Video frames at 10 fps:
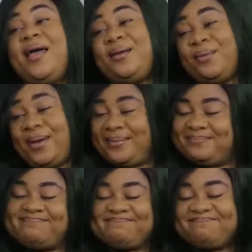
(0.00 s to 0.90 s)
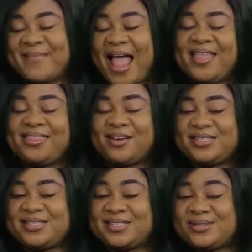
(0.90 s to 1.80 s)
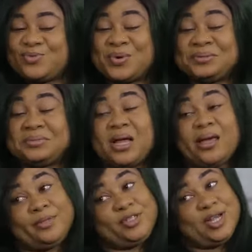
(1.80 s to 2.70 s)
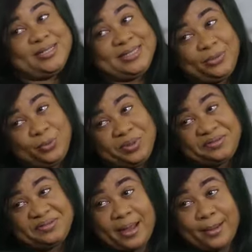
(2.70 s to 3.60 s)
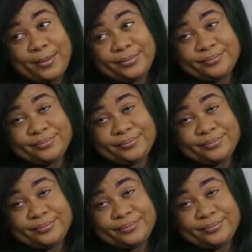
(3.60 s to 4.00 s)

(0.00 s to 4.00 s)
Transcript: Anyway, there is this one I am chatting with now.